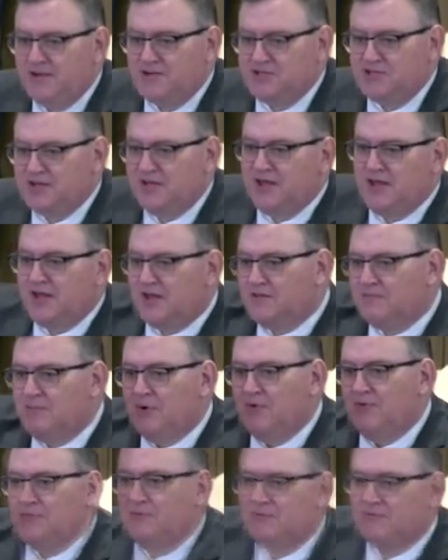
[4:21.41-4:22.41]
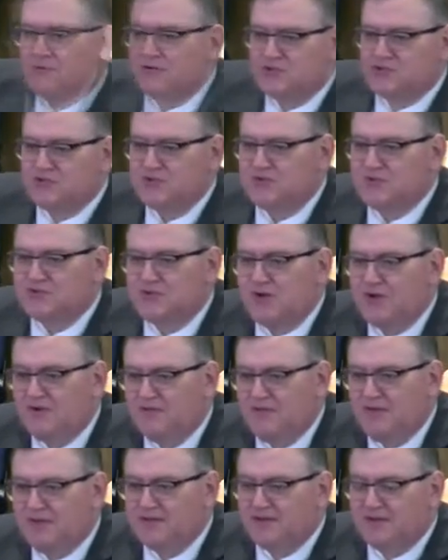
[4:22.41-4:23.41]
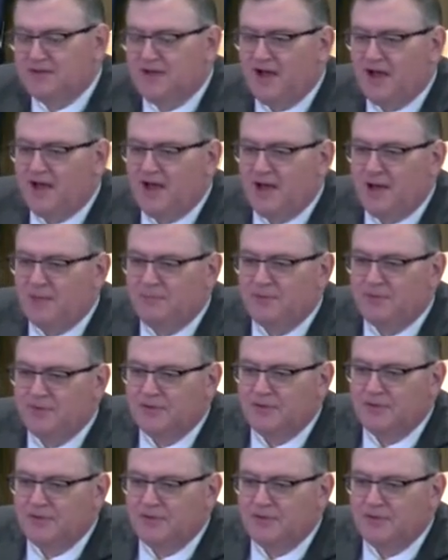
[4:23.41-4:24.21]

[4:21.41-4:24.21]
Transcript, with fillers: she kicked both of her shoes off at the cop.